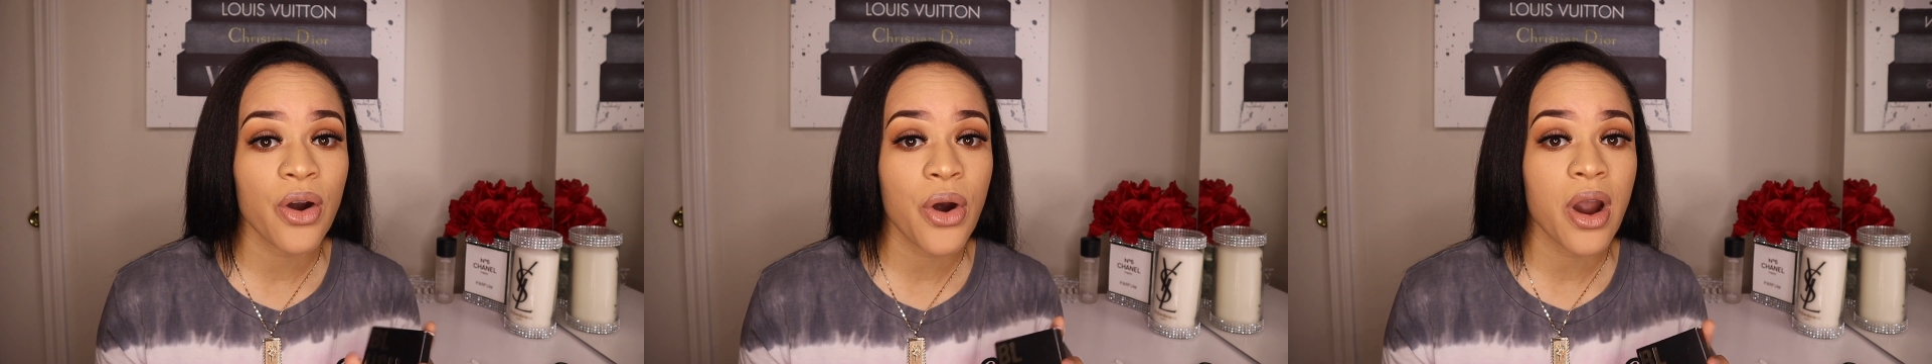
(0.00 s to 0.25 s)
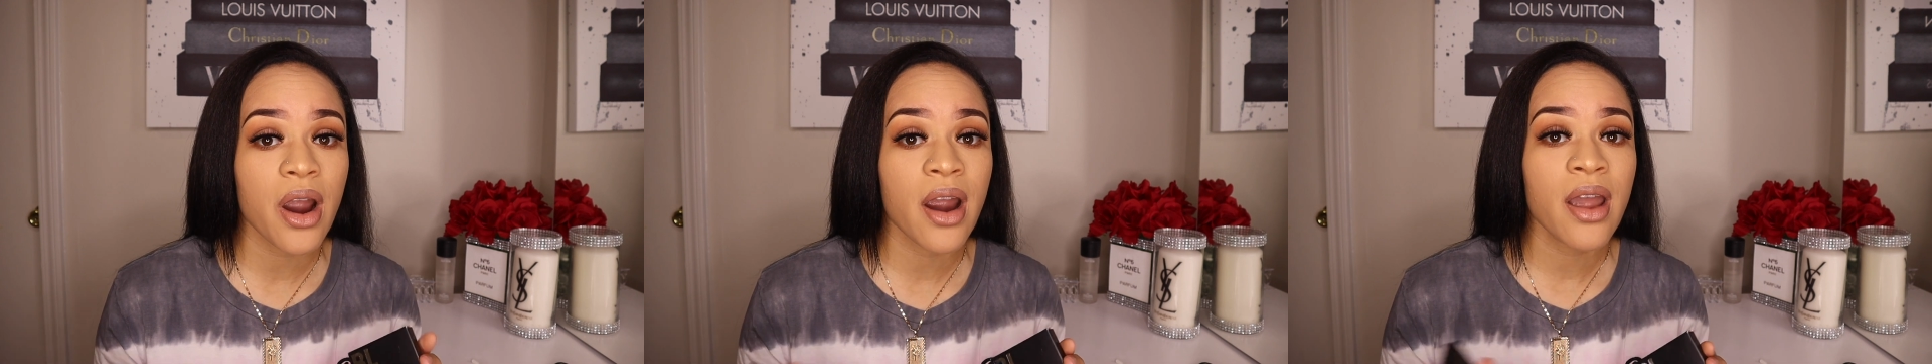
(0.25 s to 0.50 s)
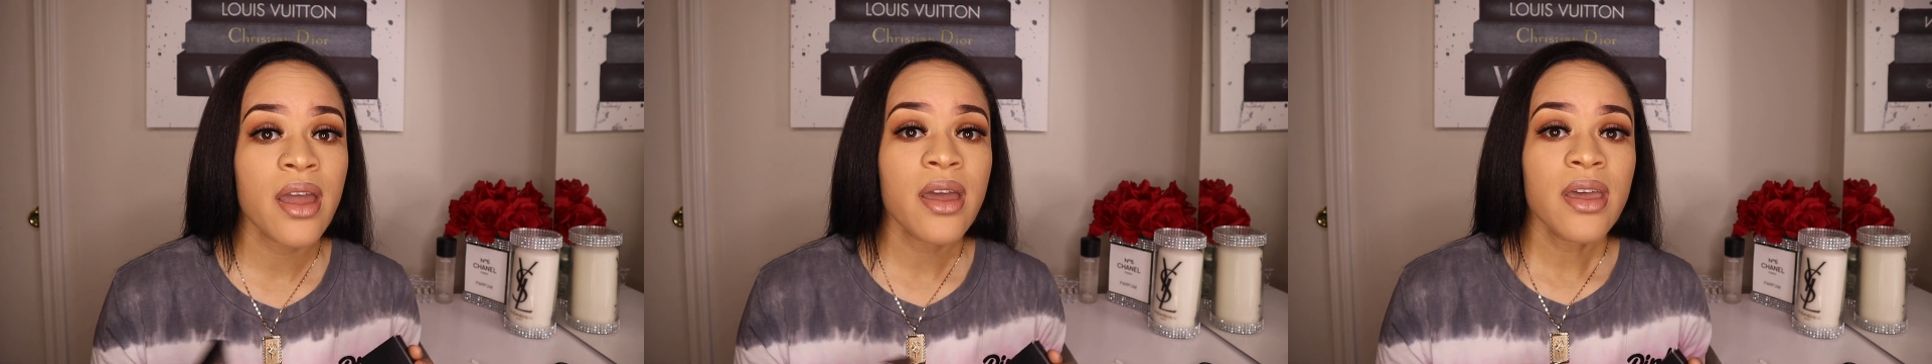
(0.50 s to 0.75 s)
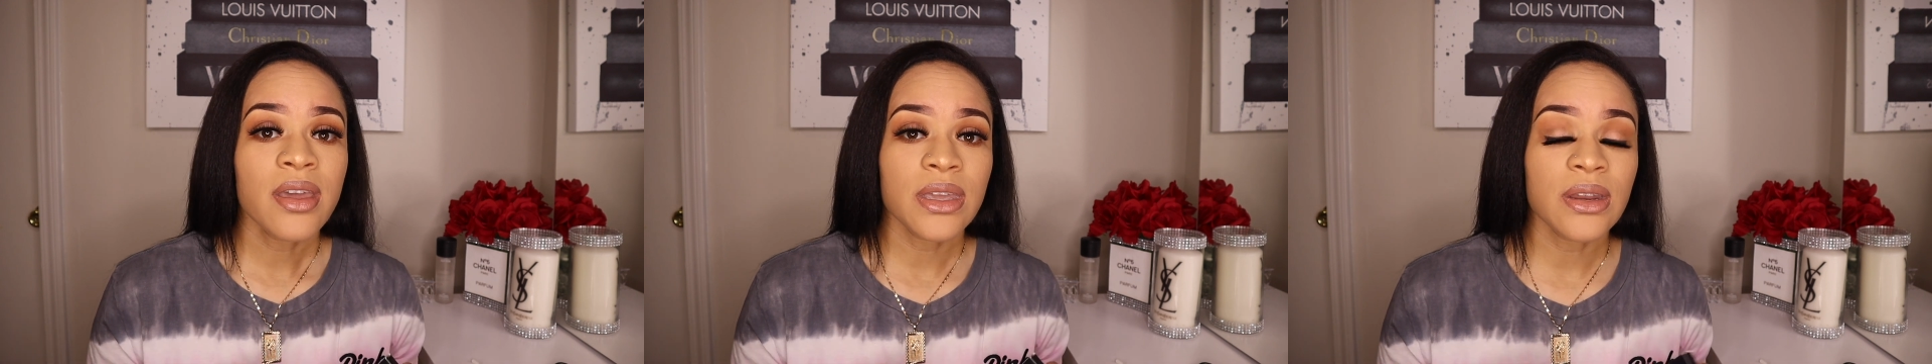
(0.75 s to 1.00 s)
or,
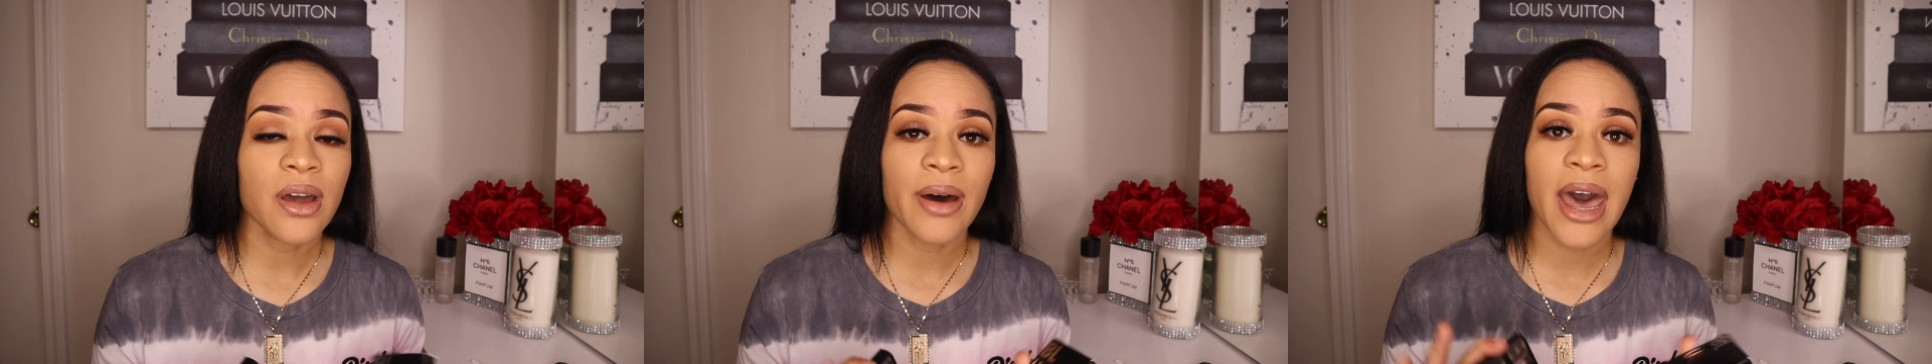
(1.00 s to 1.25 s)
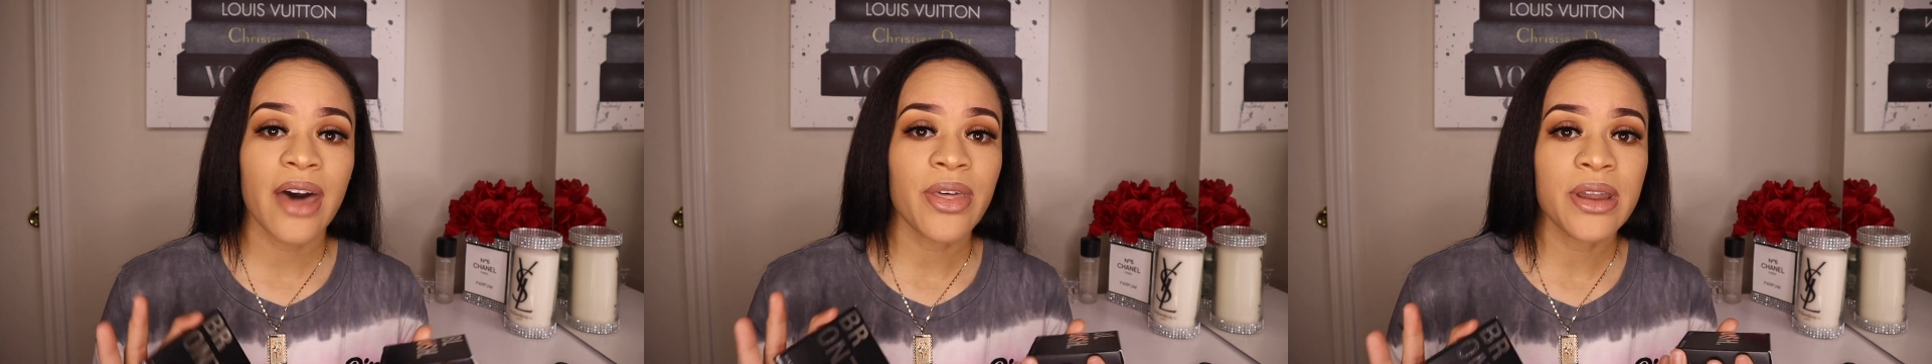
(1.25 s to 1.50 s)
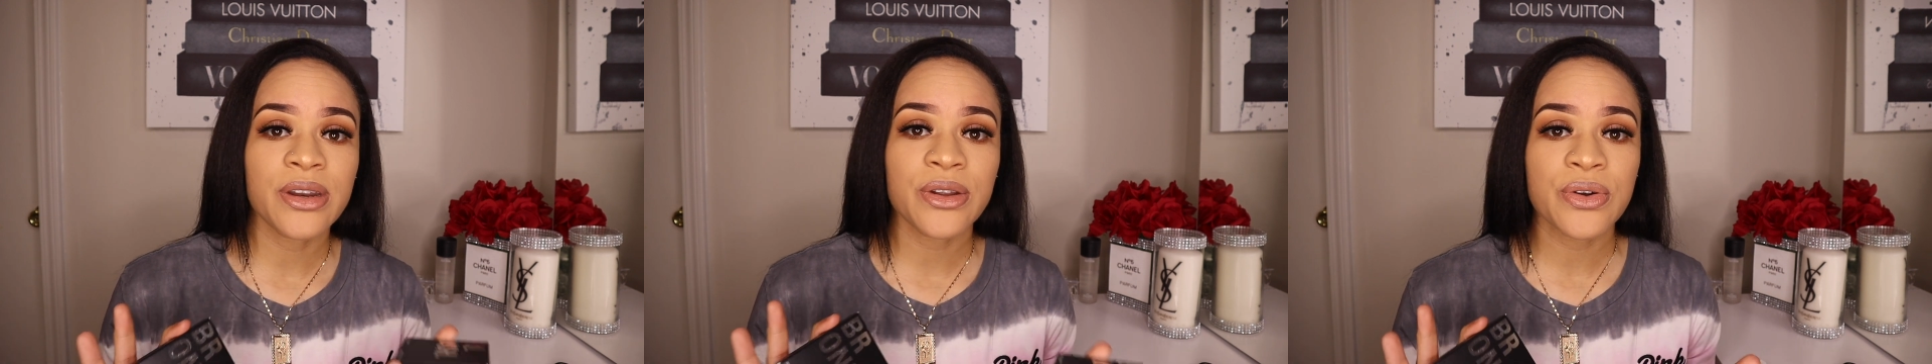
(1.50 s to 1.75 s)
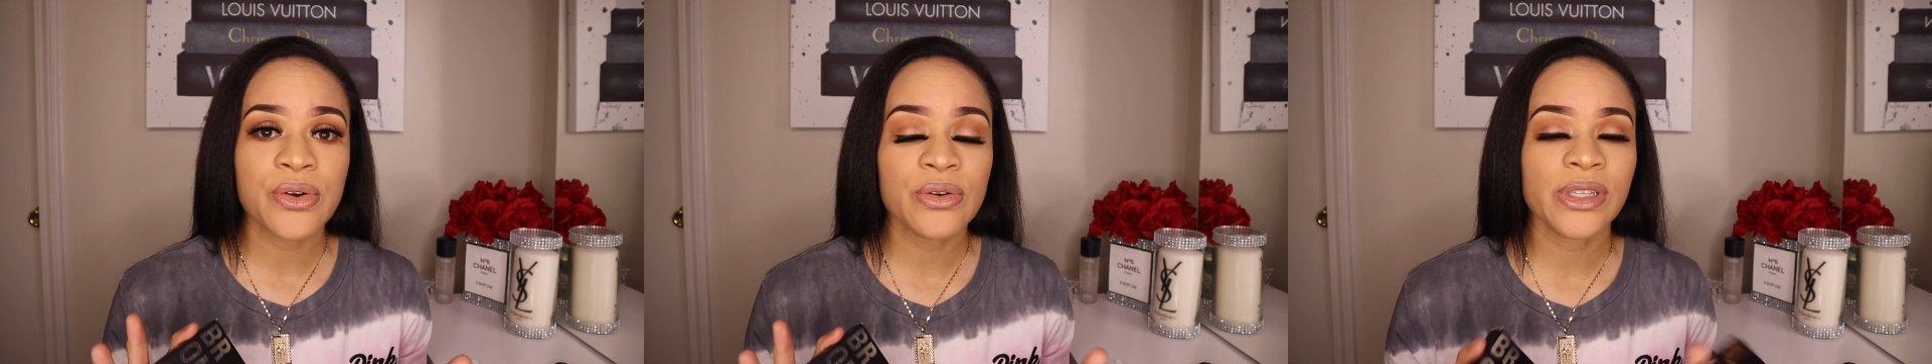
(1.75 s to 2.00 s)
you know, how they
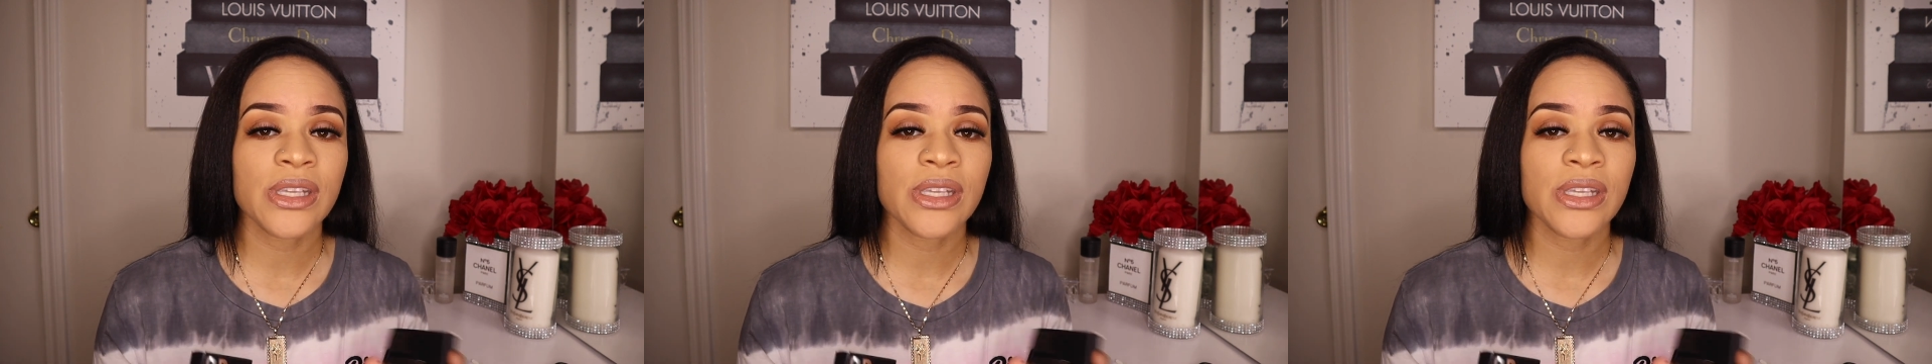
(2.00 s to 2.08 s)
do.